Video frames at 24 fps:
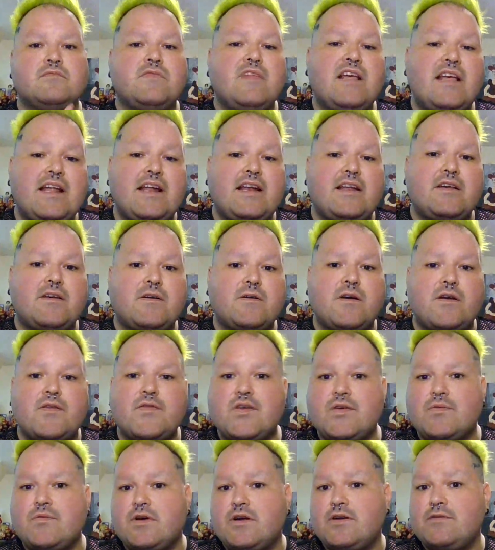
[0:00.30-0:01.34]
Hello
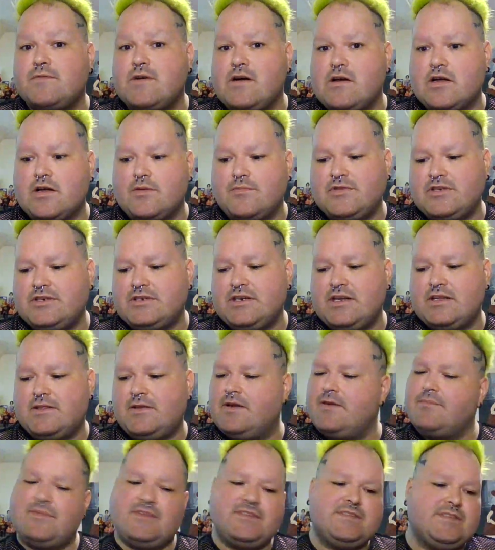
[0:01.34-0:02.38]
everyone, welcome to another
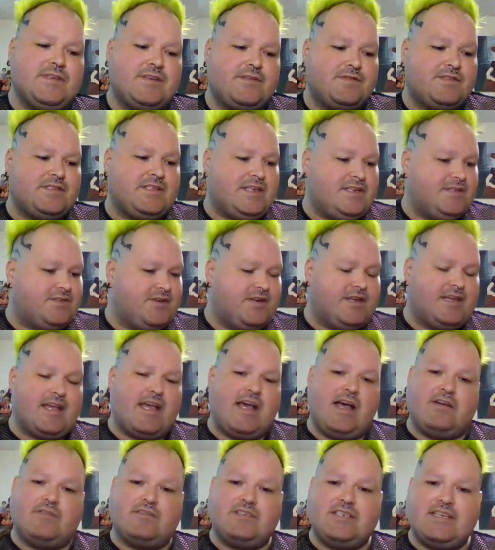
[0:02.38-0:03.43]
episode of Century
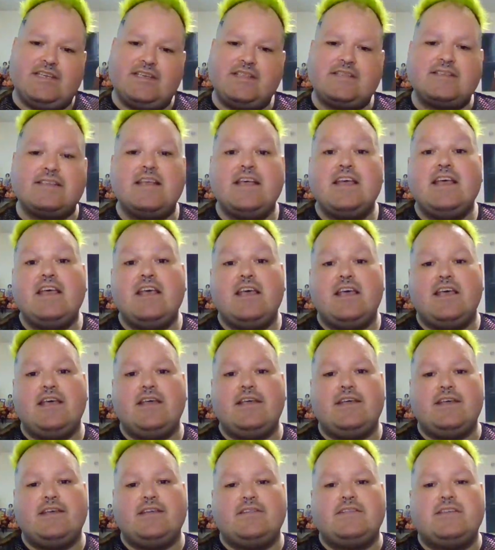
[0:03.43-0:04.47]
Countess.
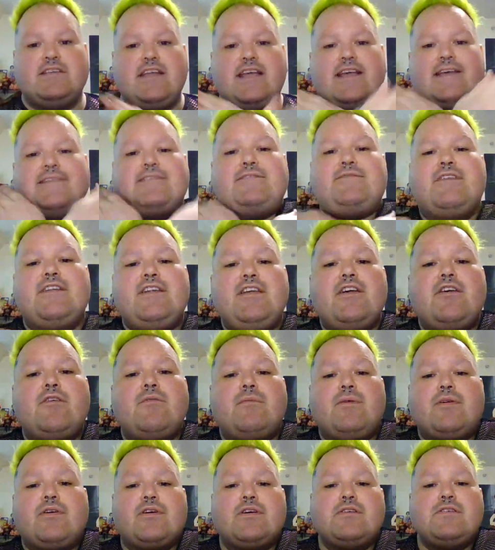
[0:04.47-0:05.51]
In today's video,
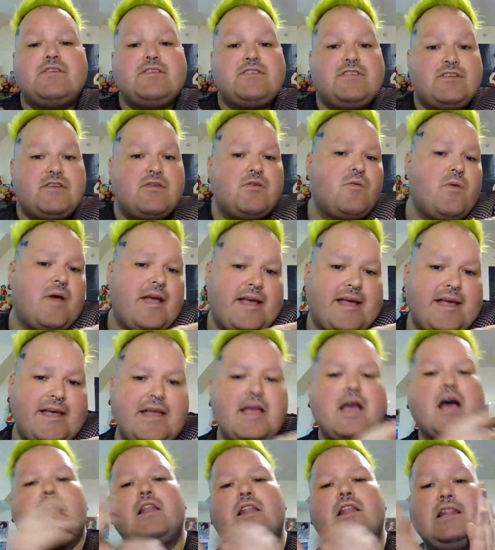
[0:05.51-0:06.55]
we're going to do a
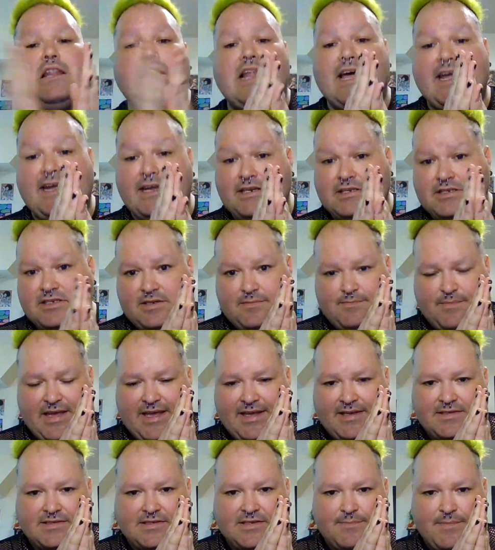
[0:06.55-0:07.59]
light
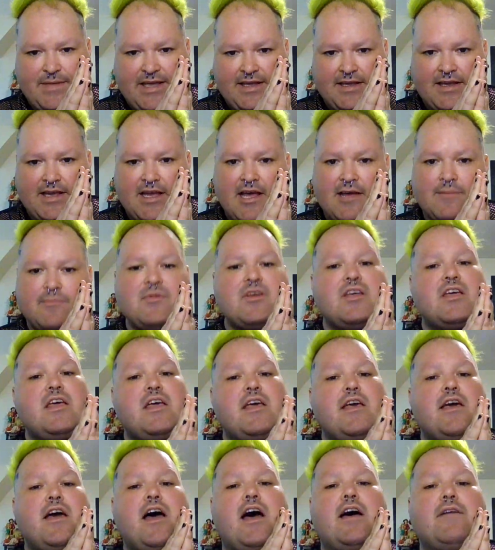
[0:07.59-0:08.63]
base makeup.
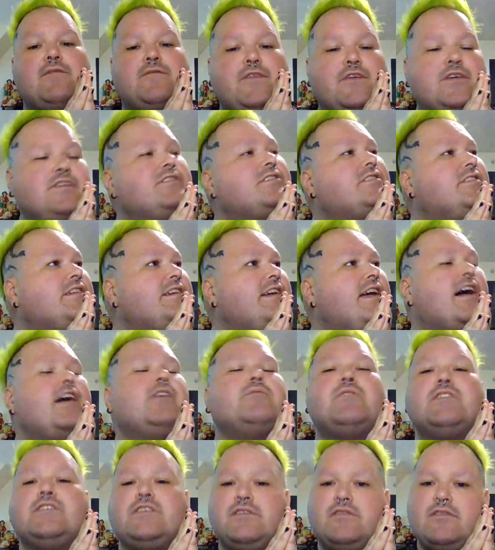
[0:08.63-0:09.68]
Firstly, I
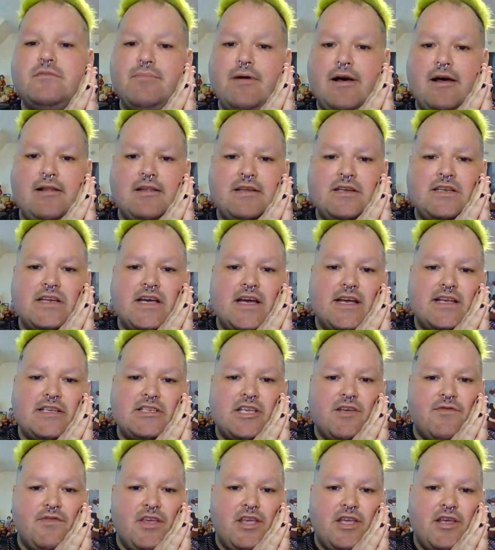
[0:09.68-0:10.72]
want to apologize
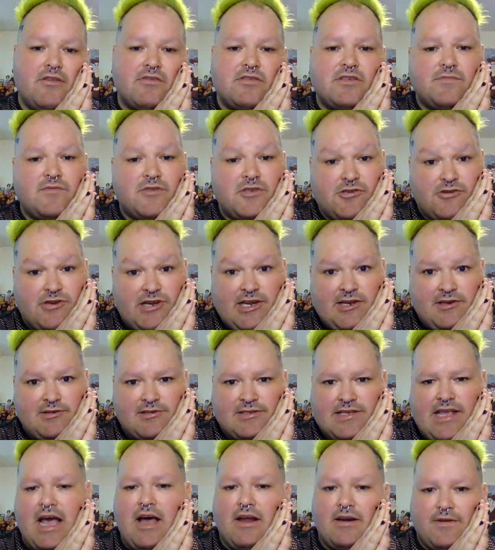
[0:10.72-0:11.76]
if you hear some strange
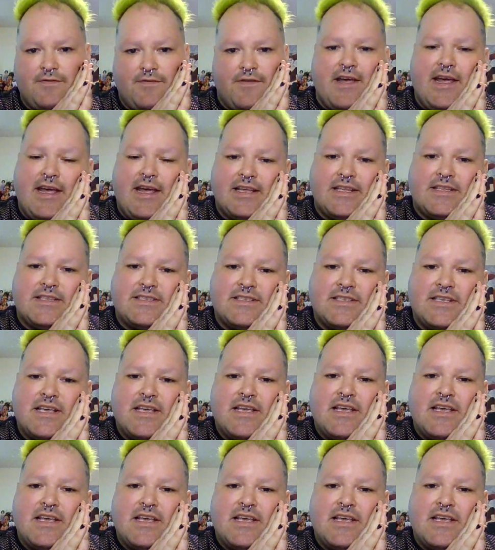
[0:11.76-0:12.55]
sound effects